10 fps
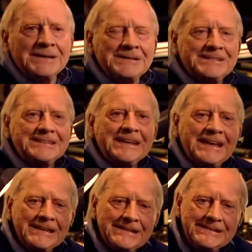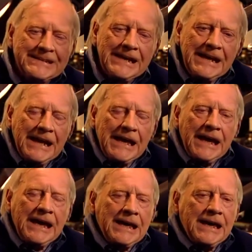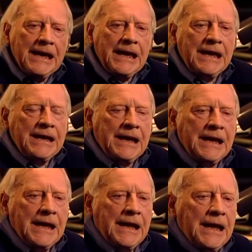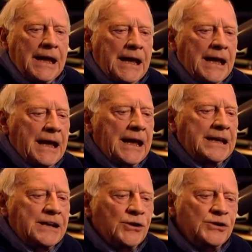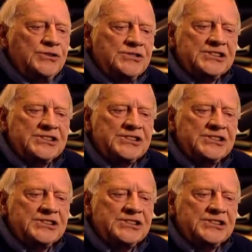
on his skills, he he couldn't